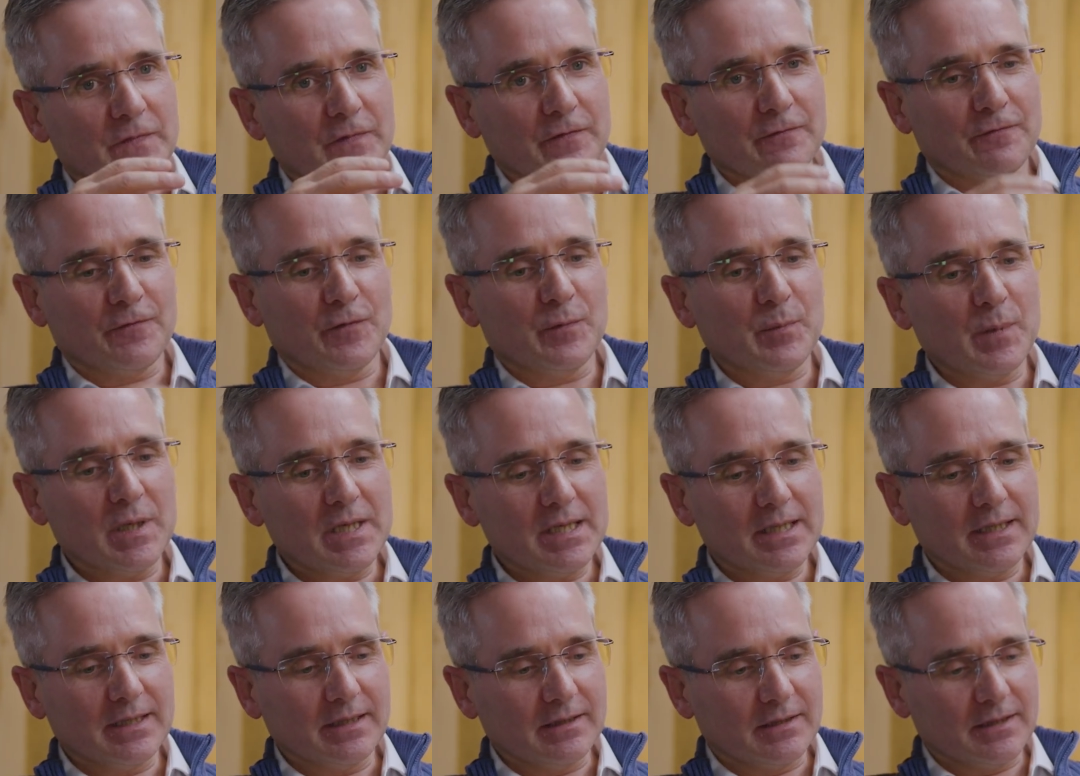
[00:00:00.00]
for
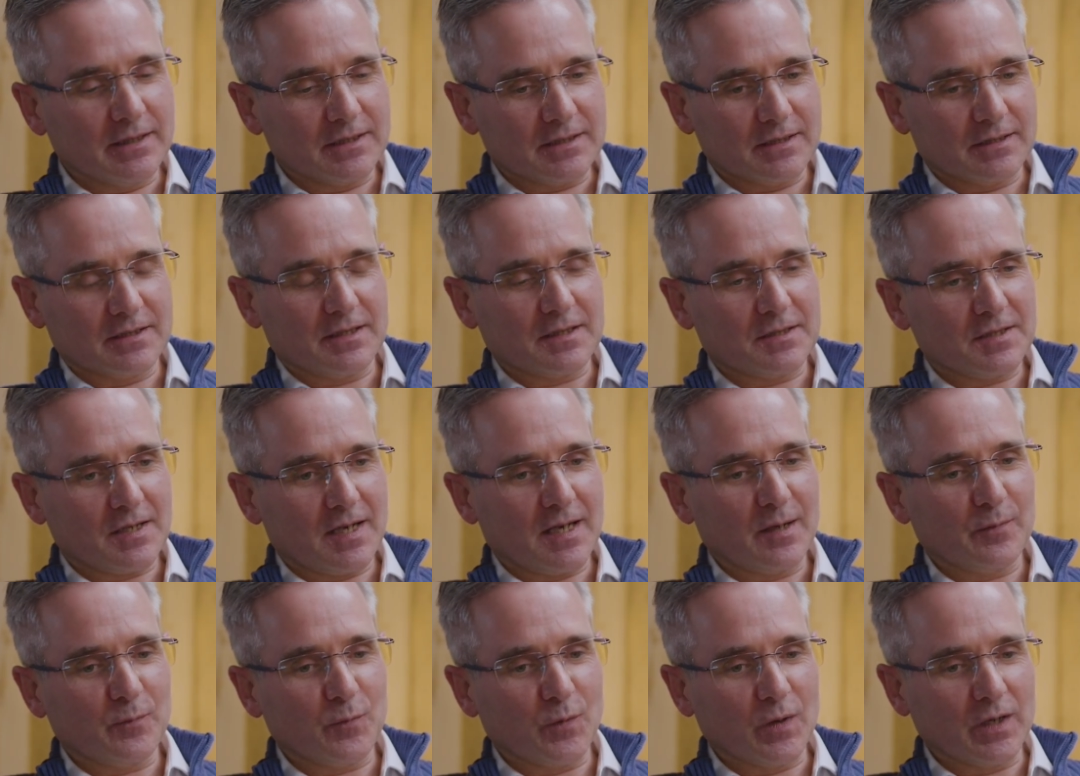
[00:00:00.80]
me, this is the
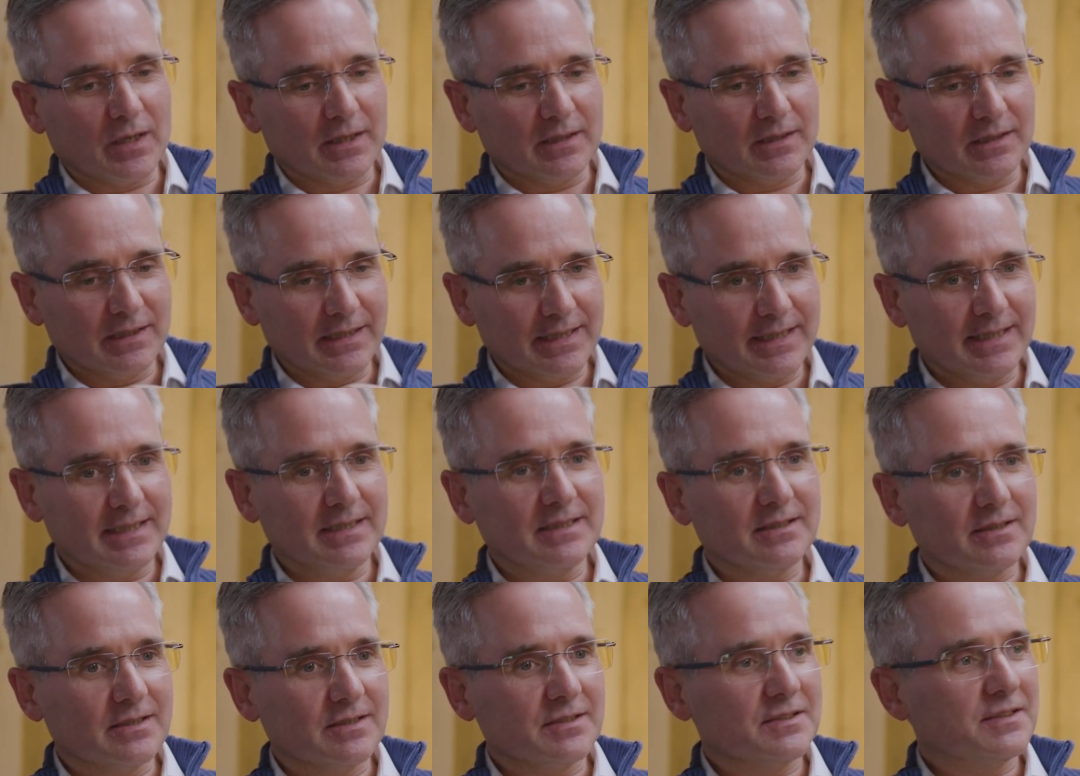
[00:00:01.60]
time when
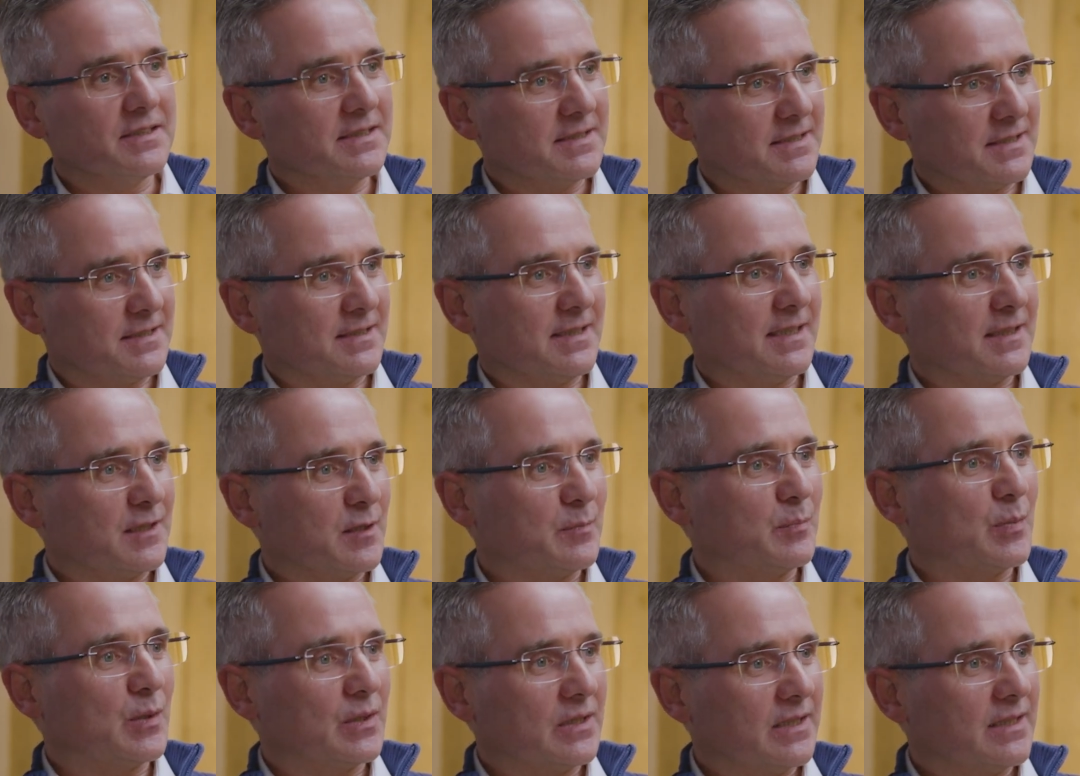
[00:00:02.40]
leaders need to stand
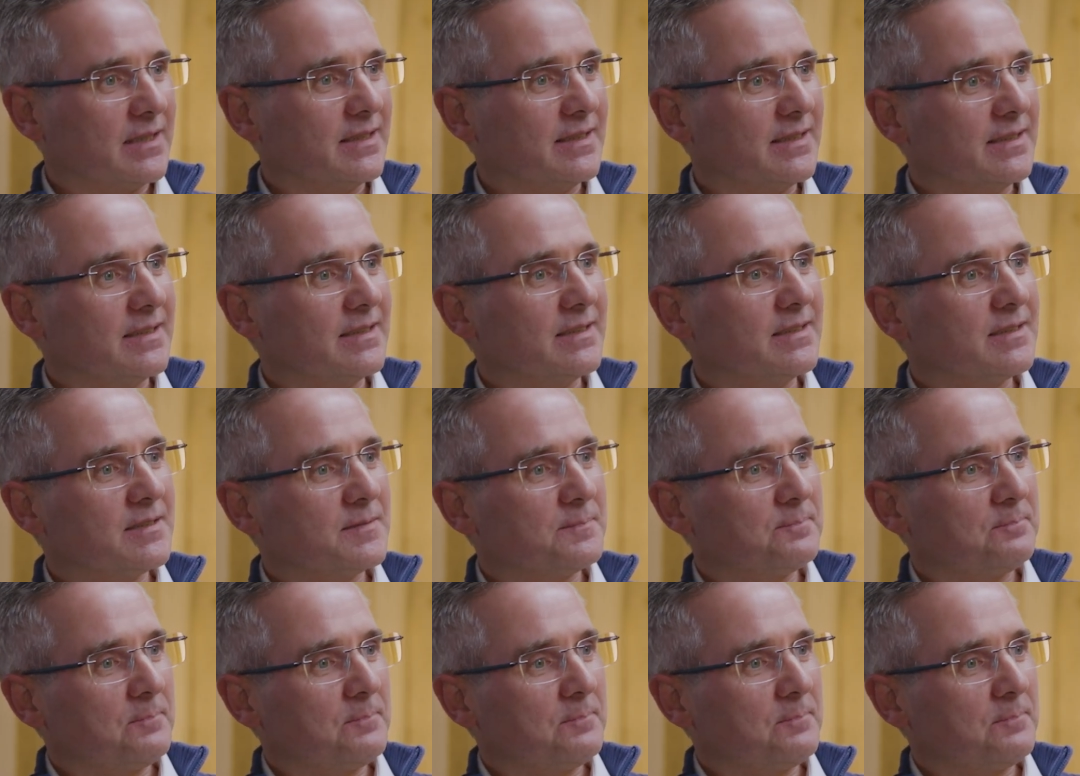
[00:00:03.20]
up and lead,